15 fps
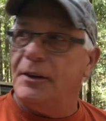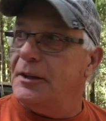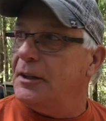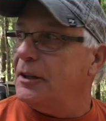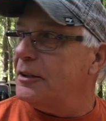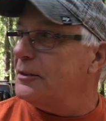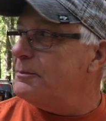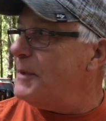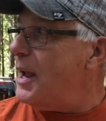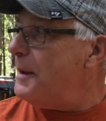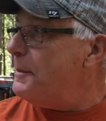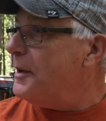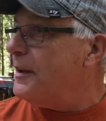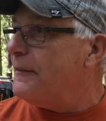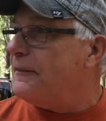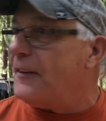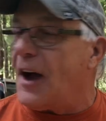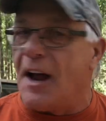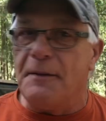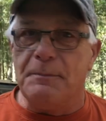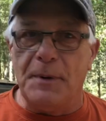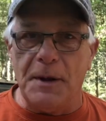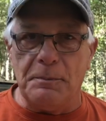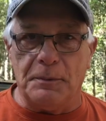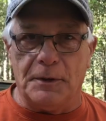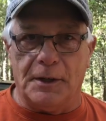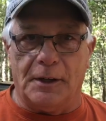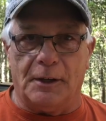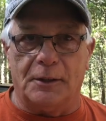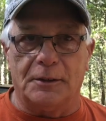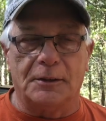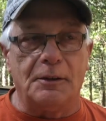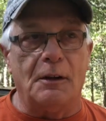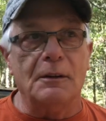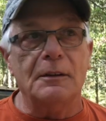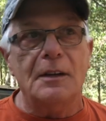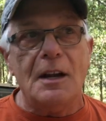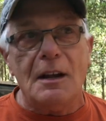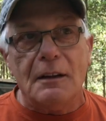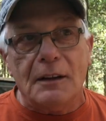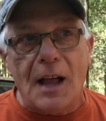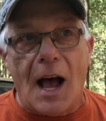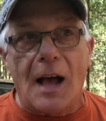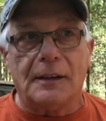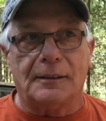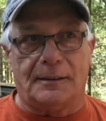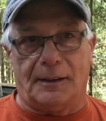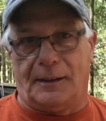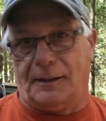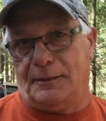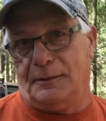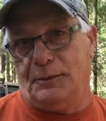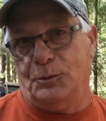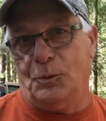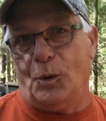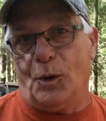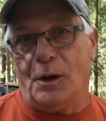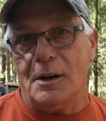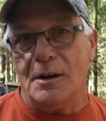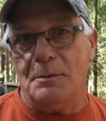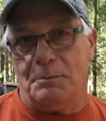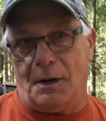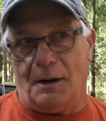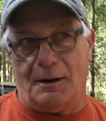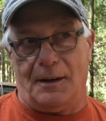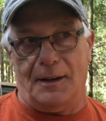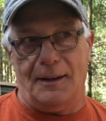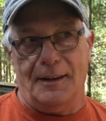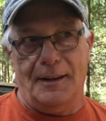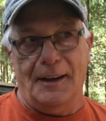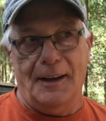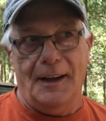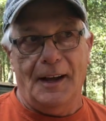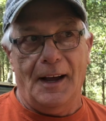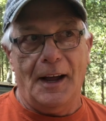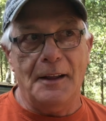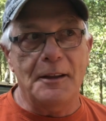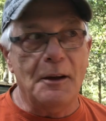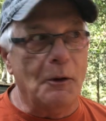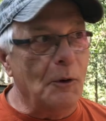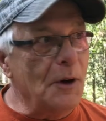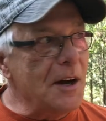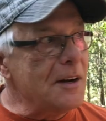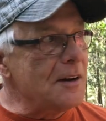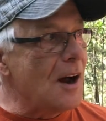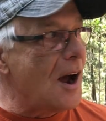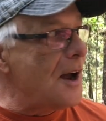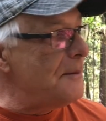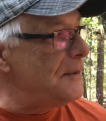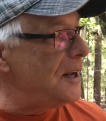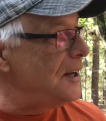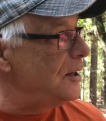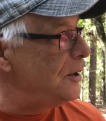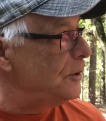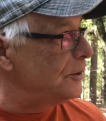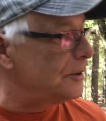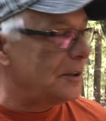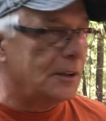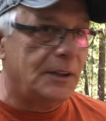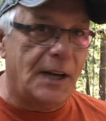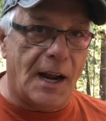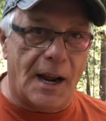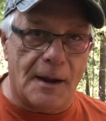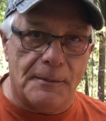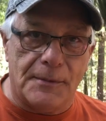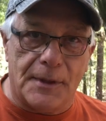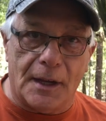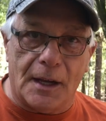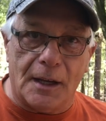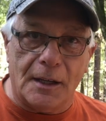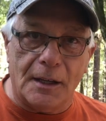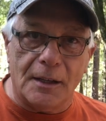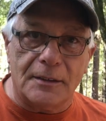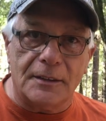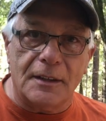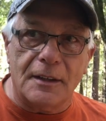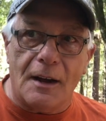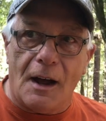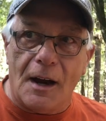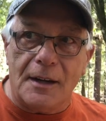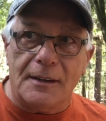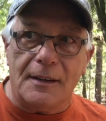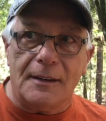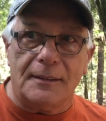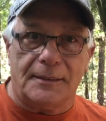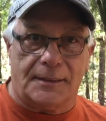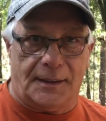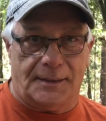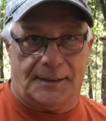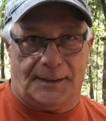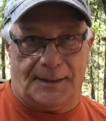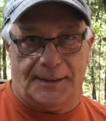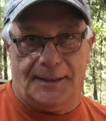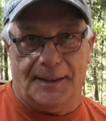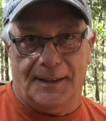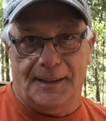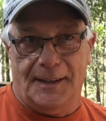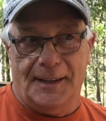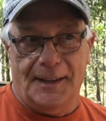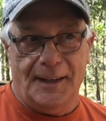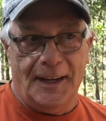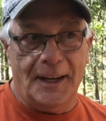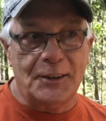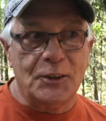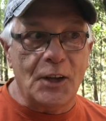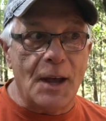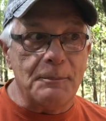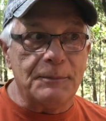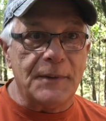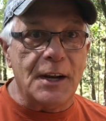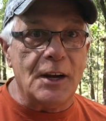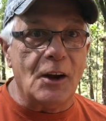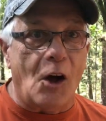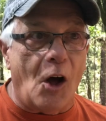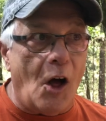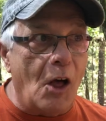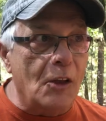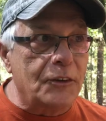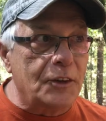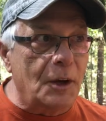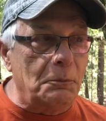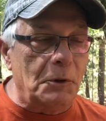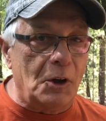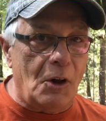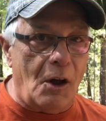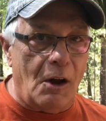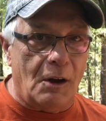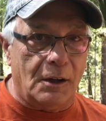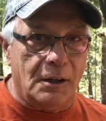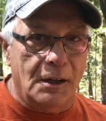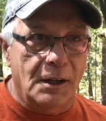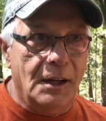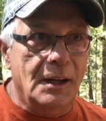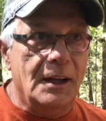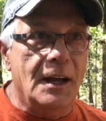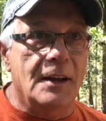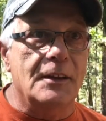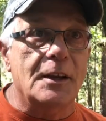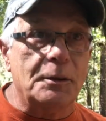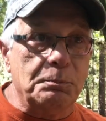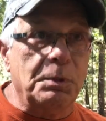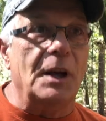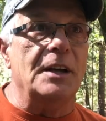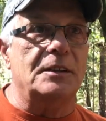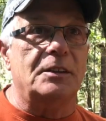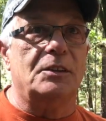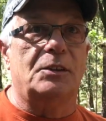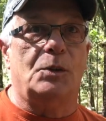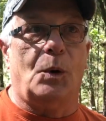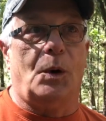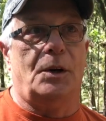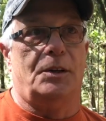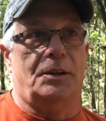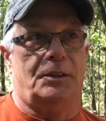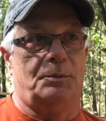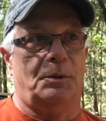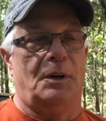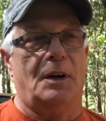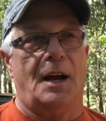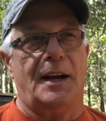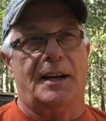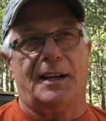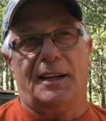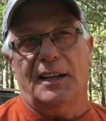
there's maybe five people here. So Neil asked the warden about it, and the only time they use the damn thing is in the hunting season. It's empty all summer long, and this place is gorgeous. We're like